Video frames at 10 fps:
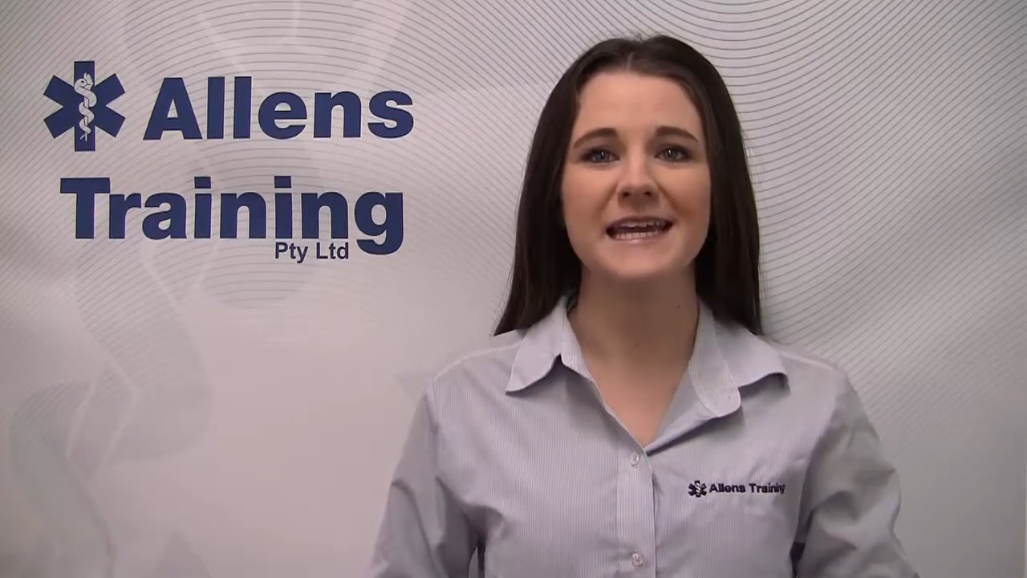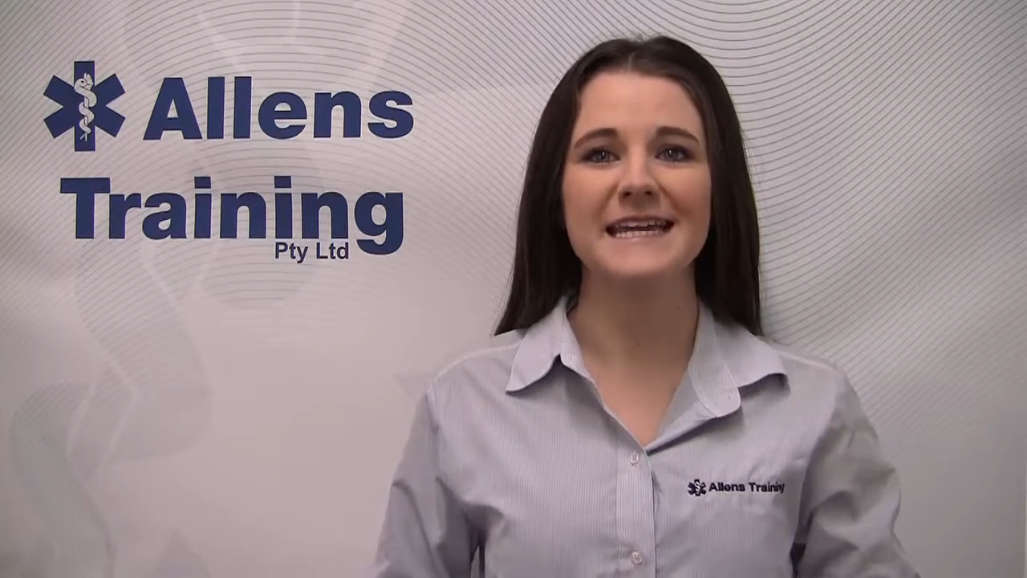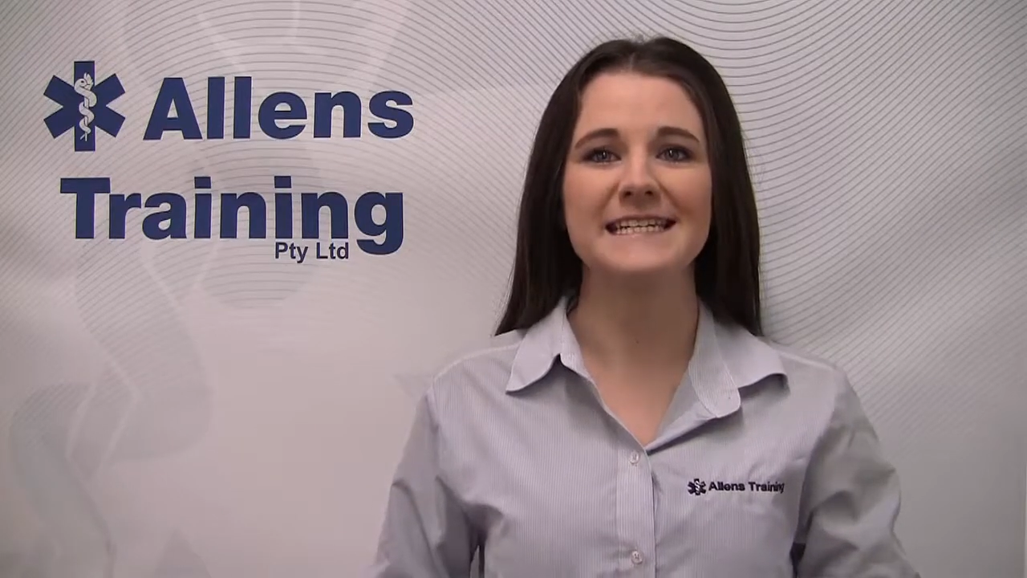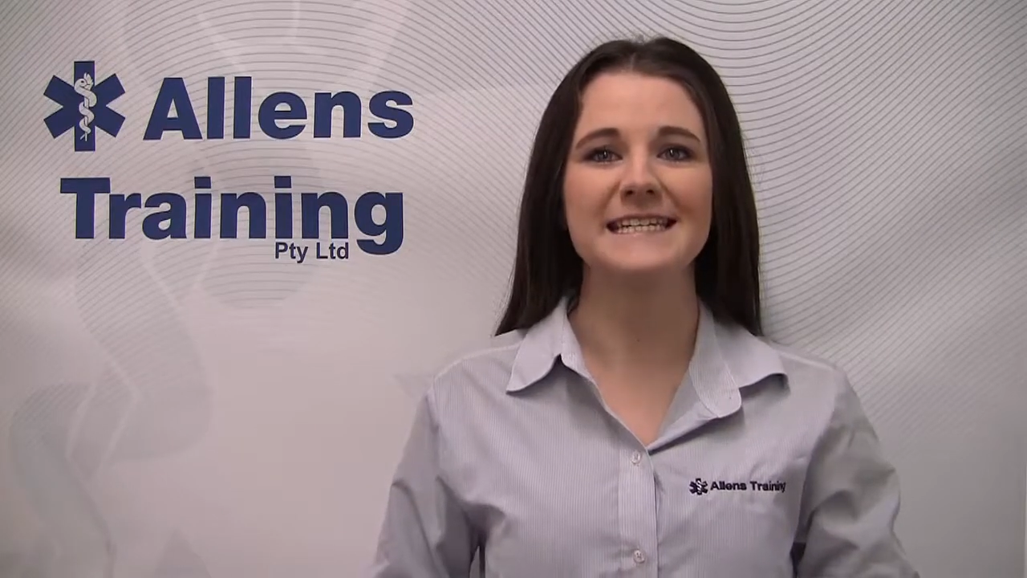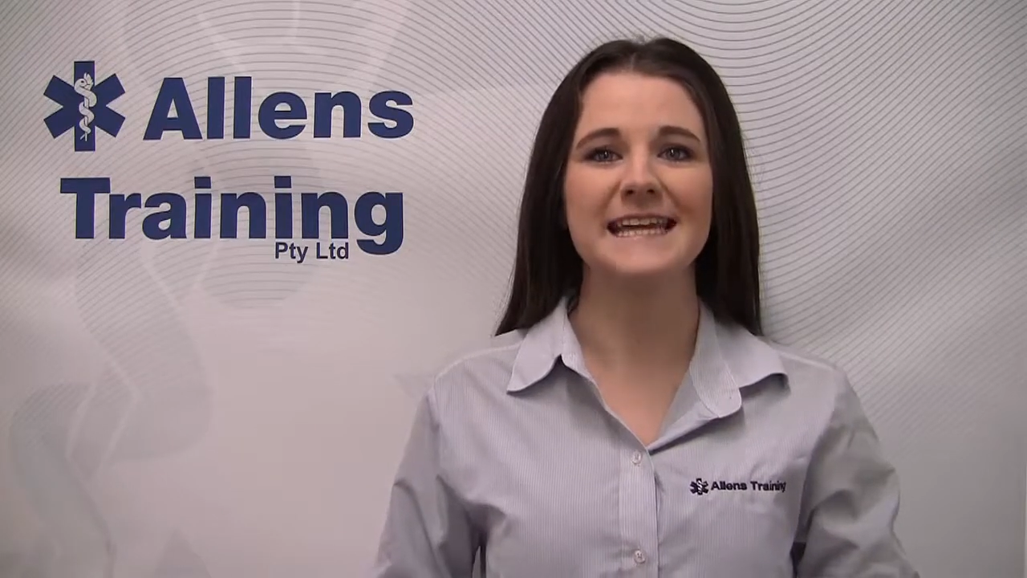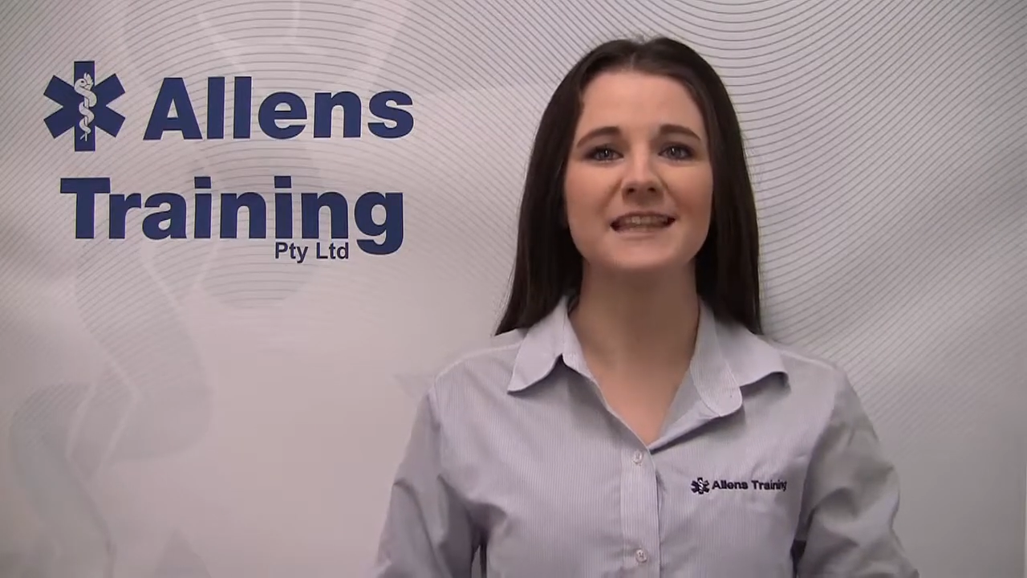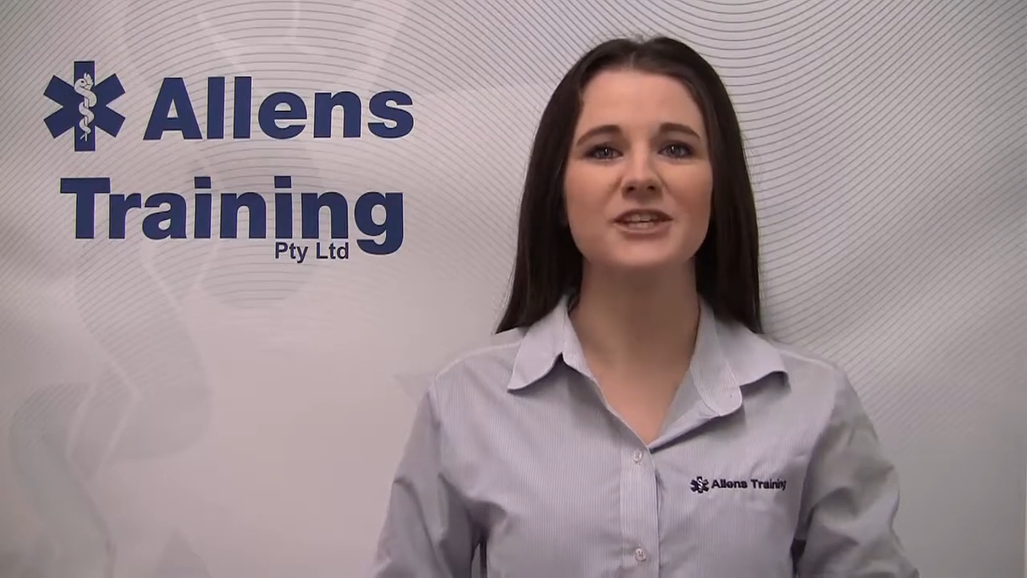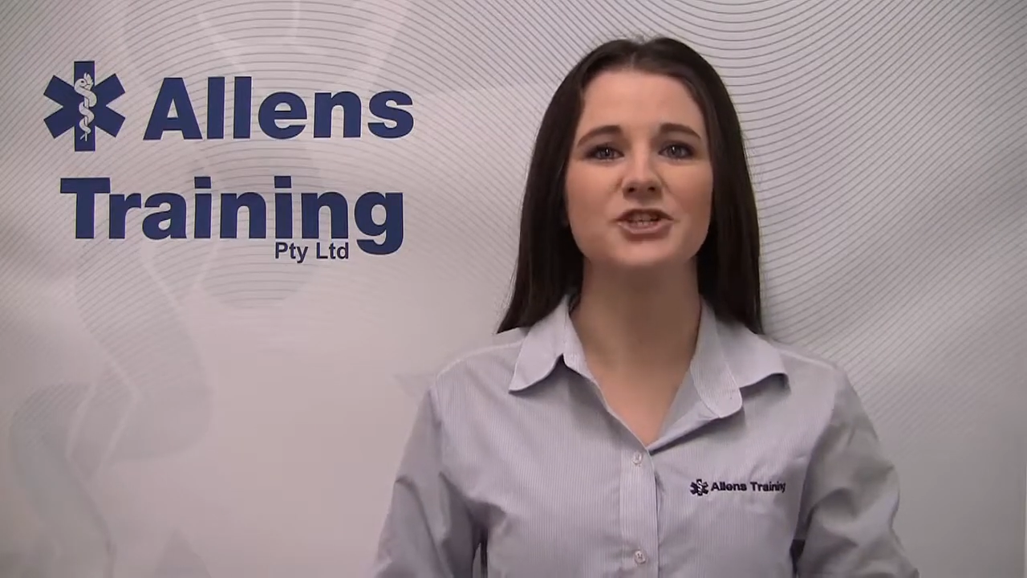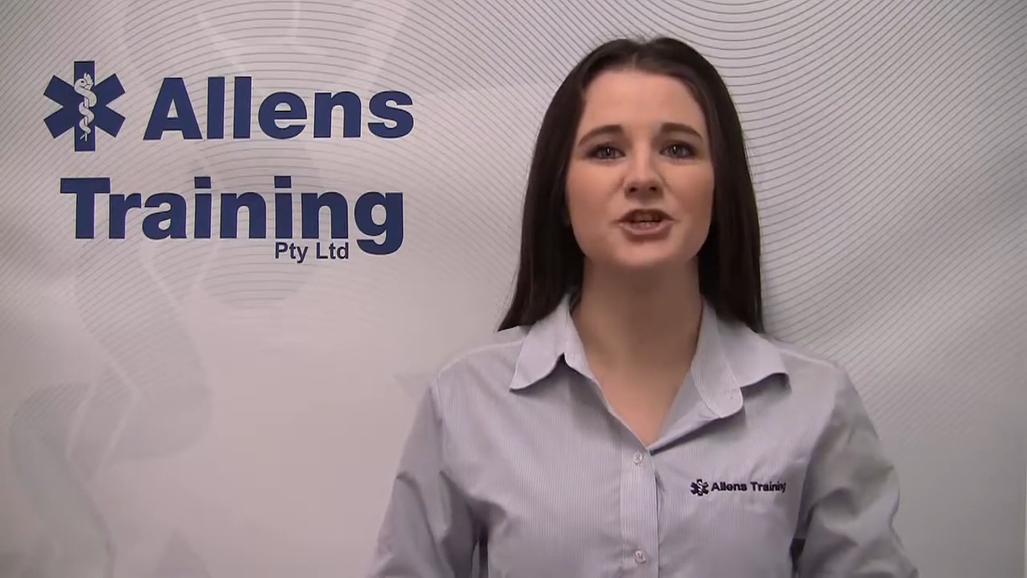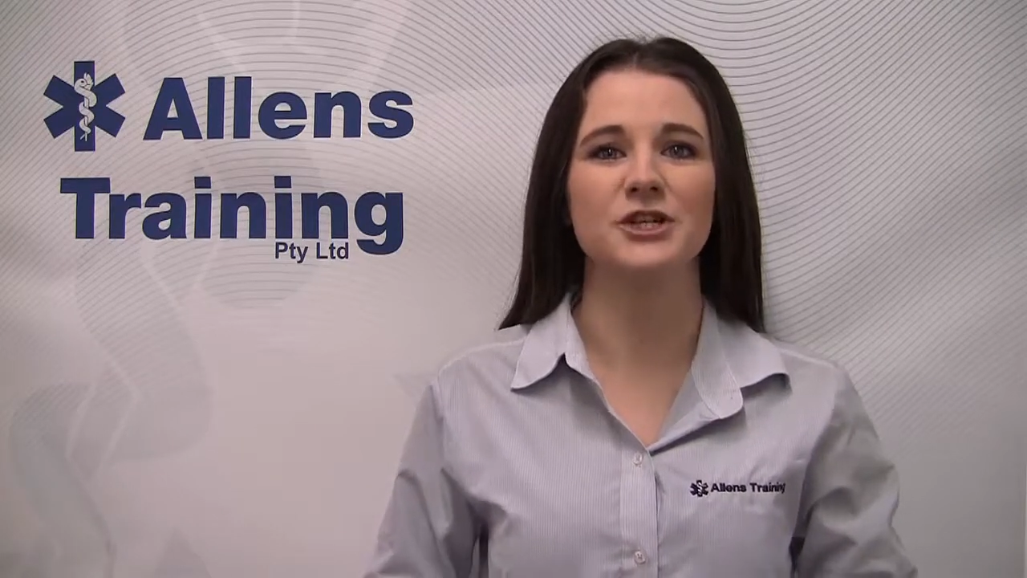is to get
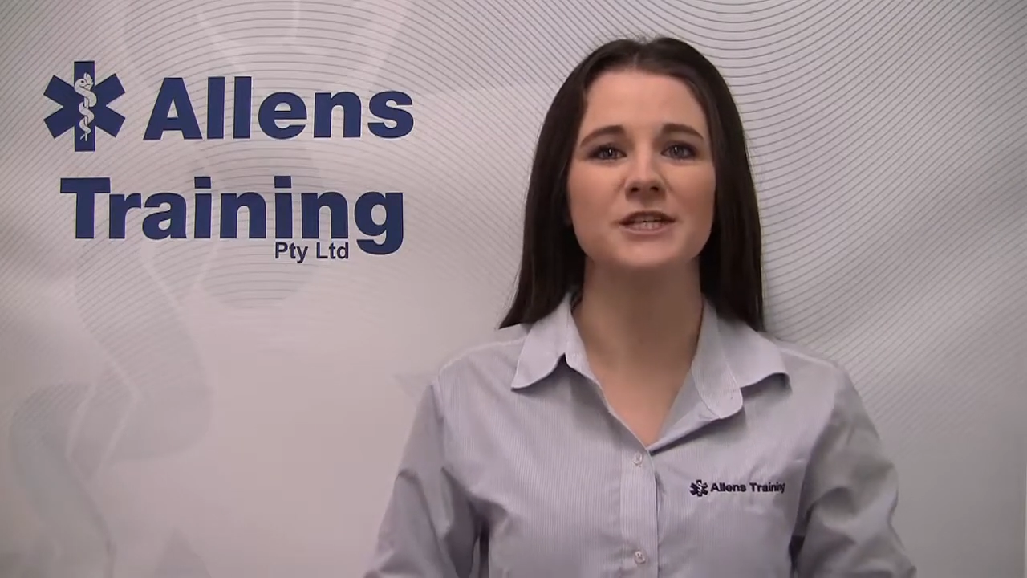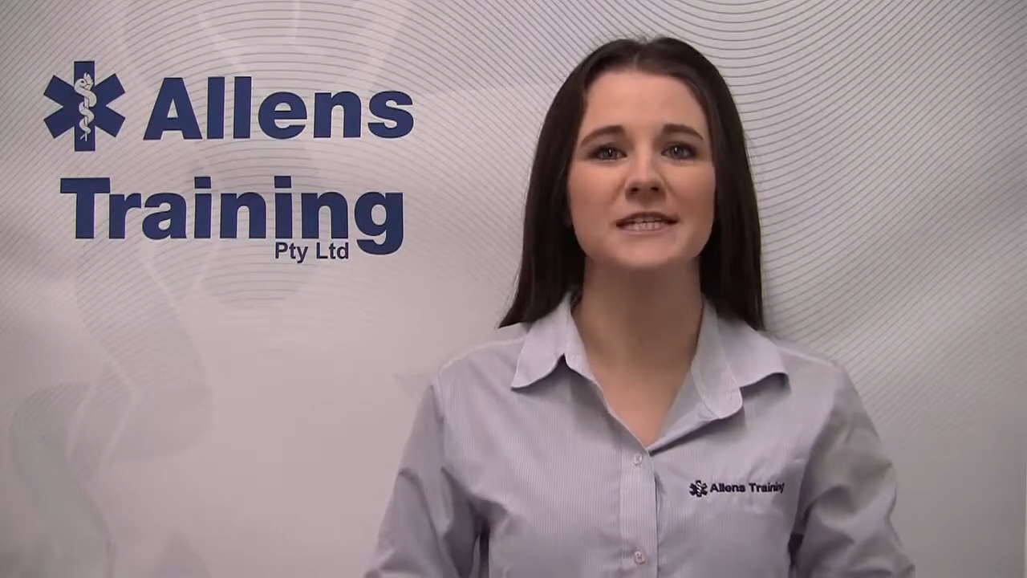the students